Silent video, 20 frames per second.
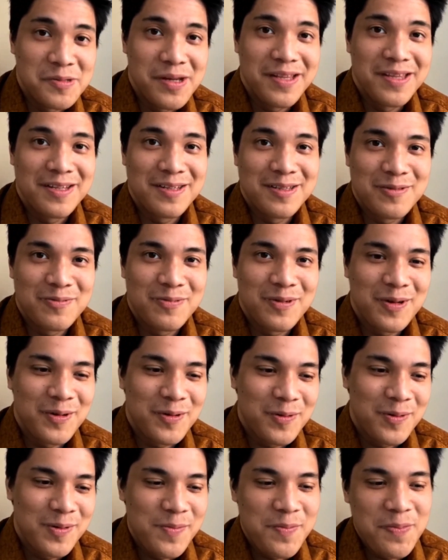edit this video.
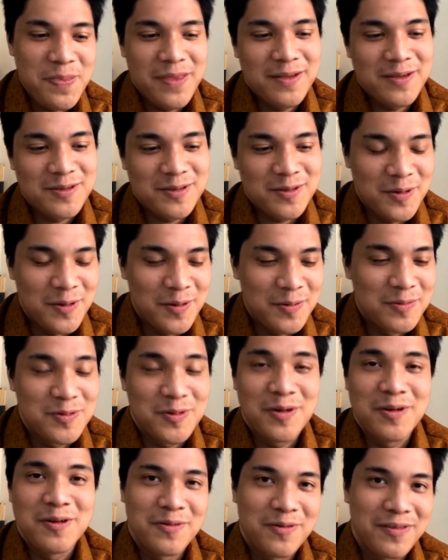So
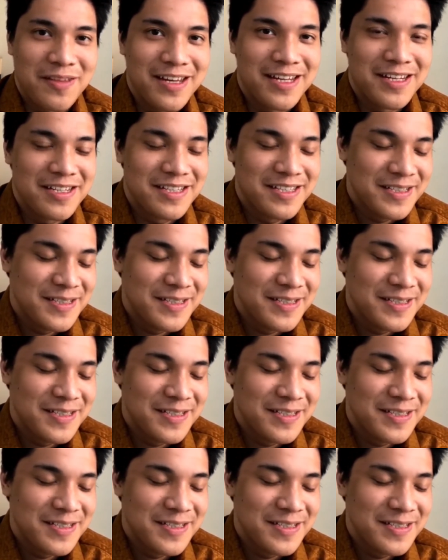sorry for that.